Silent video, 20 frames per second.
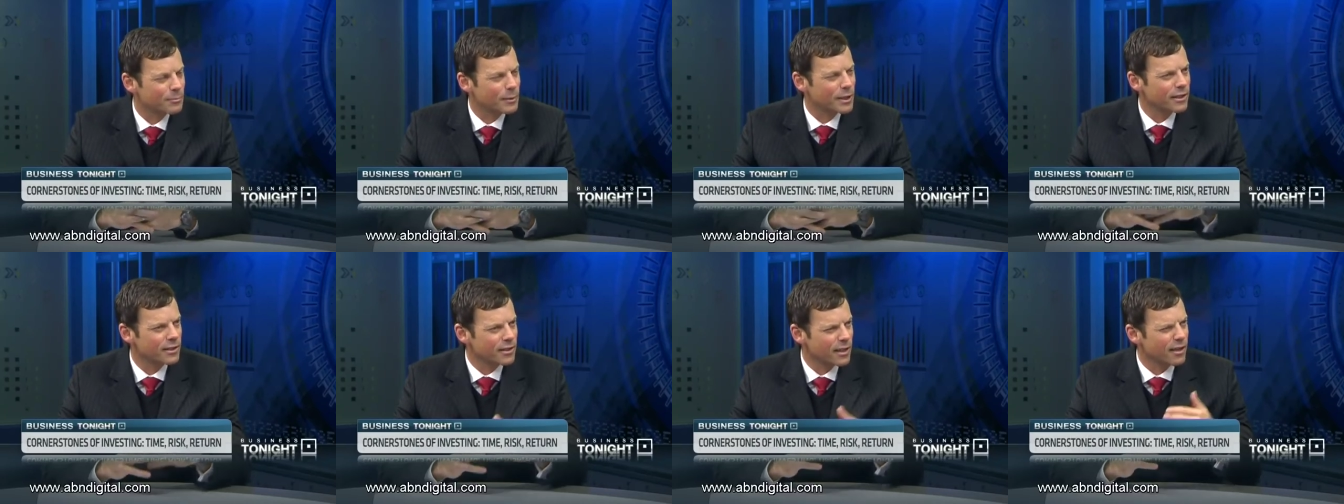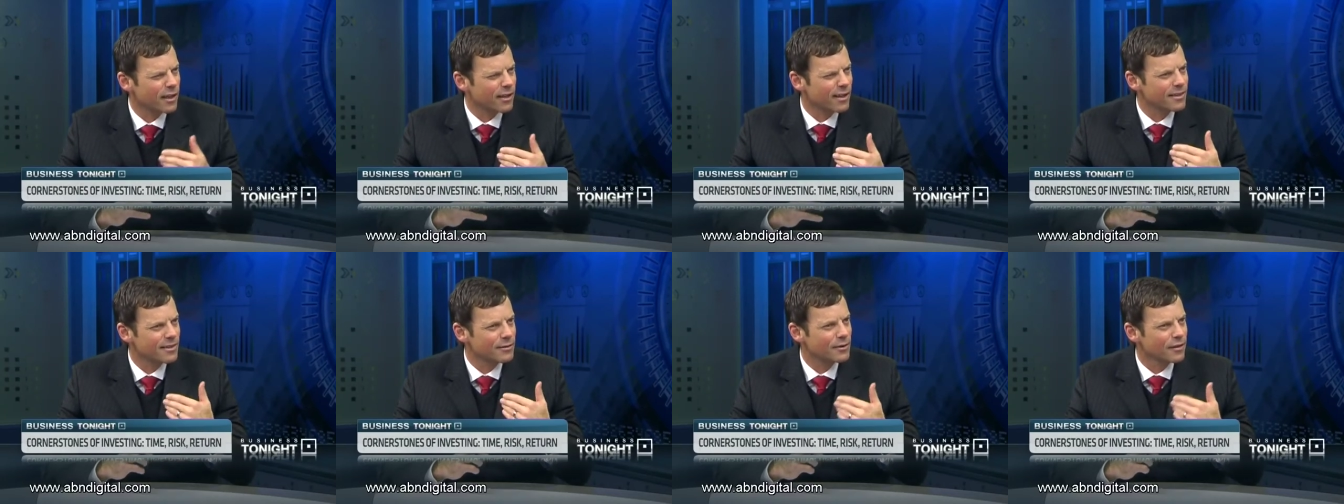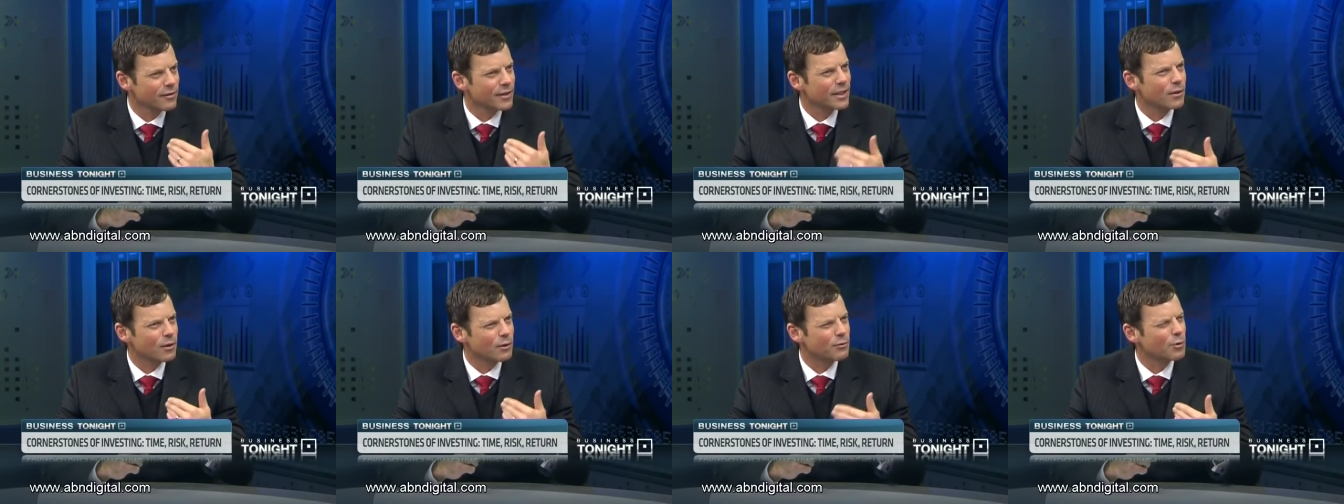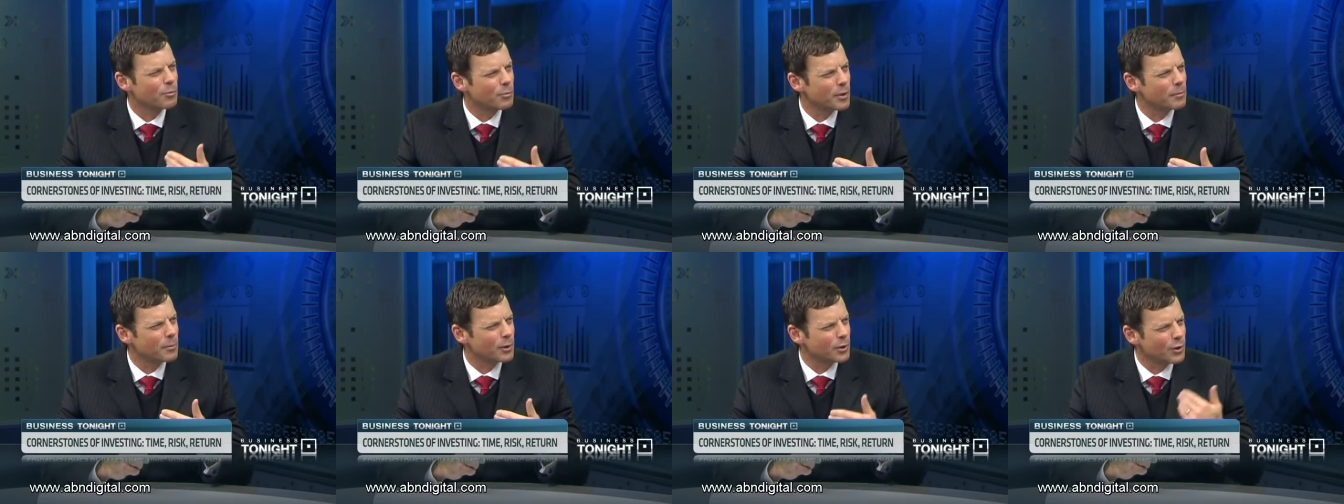But it's, it's difficult for
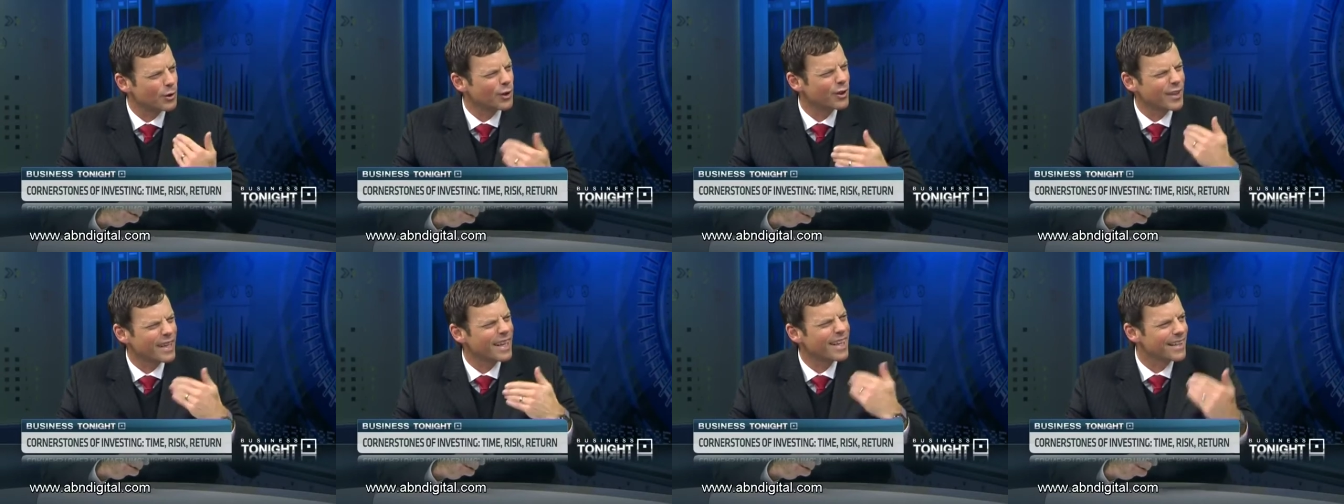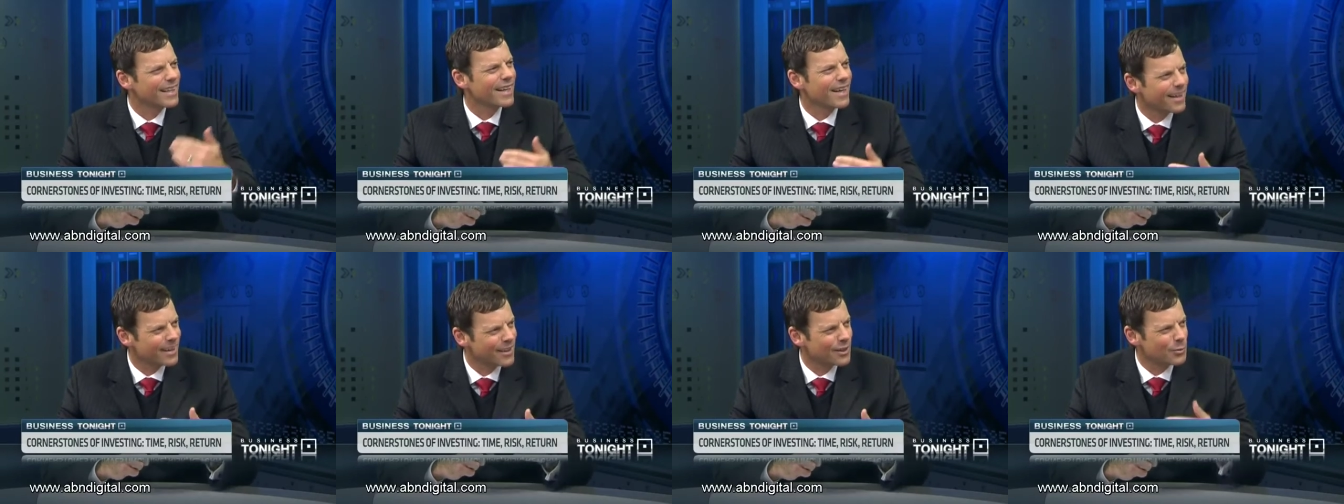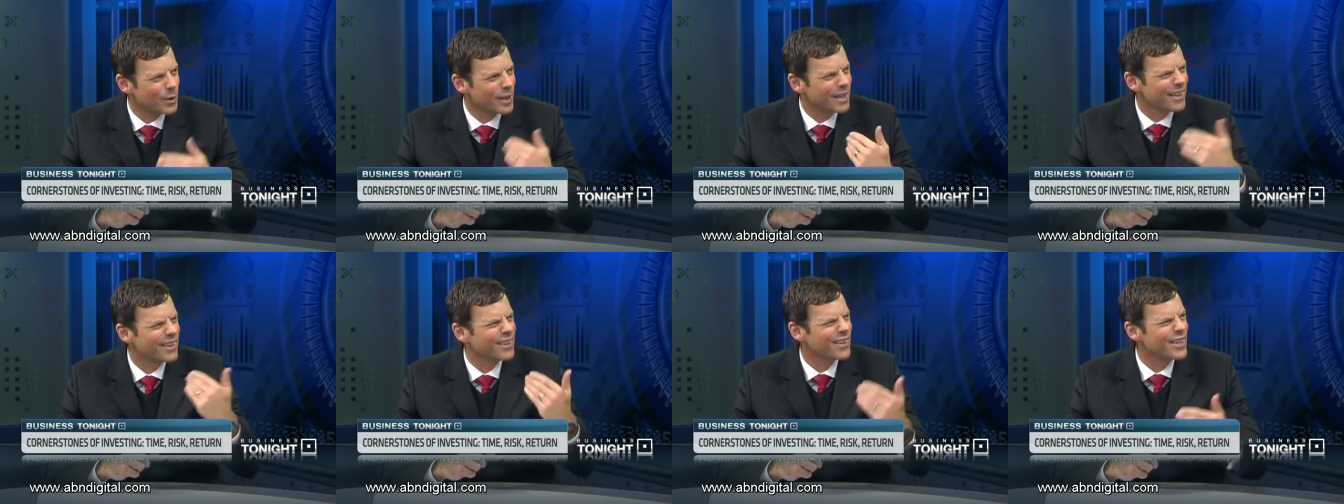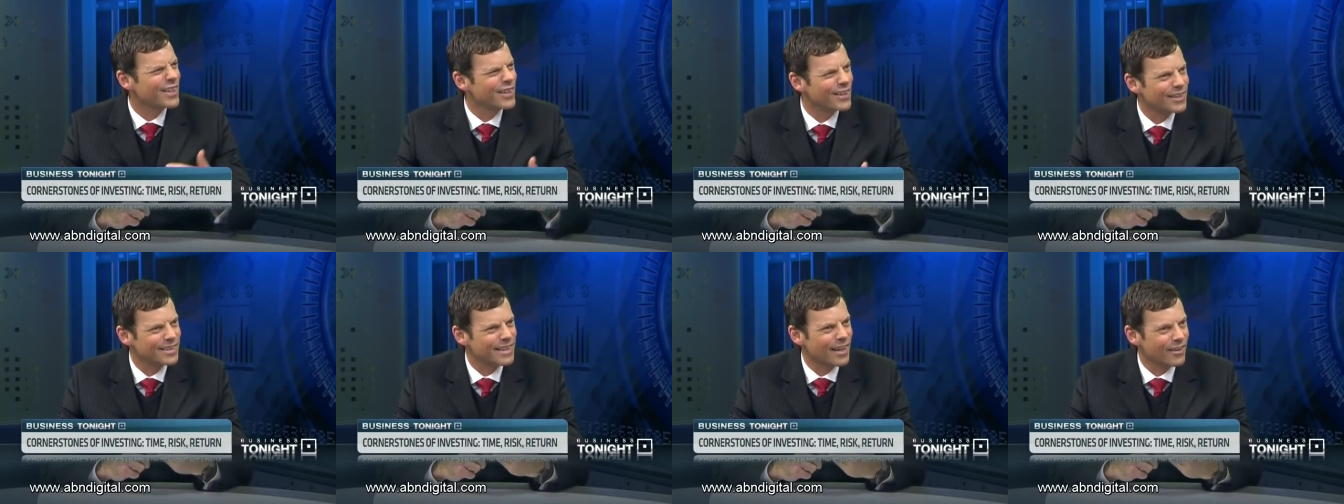people to think twenty, thirty
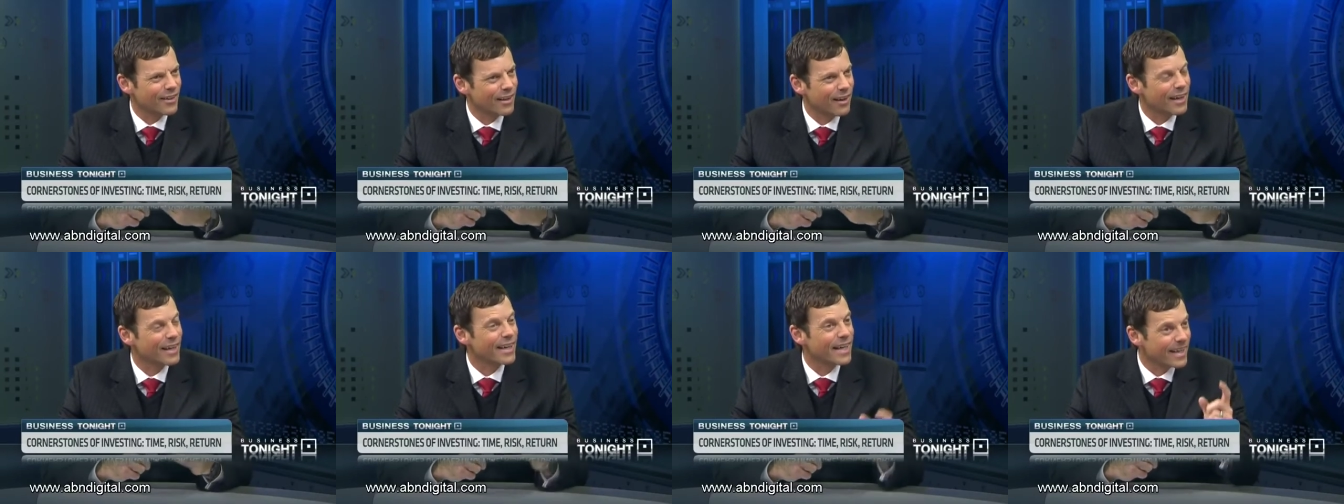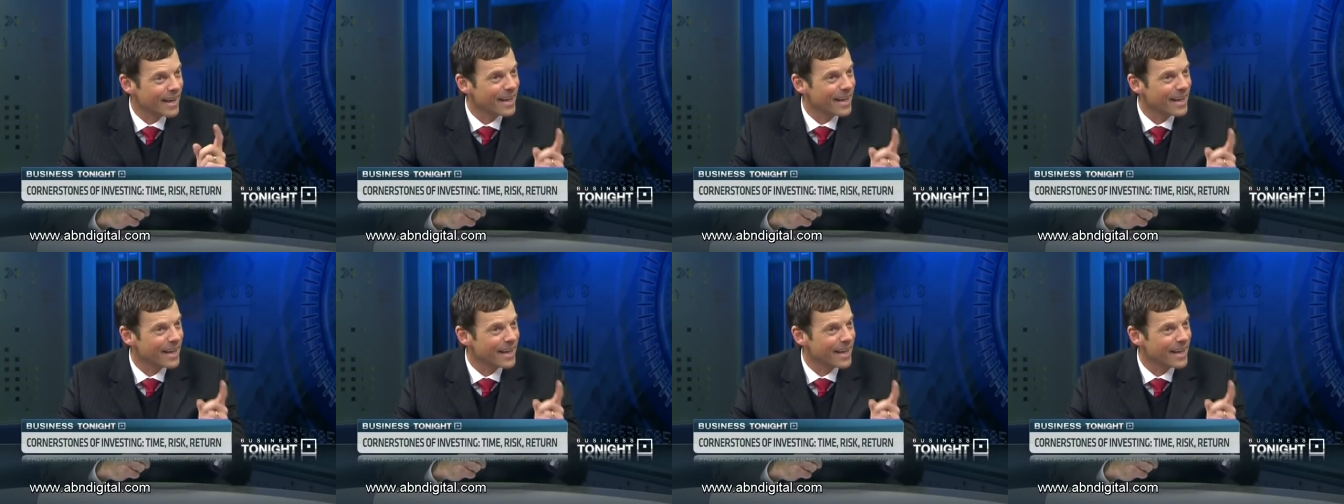years down the line. And yeah.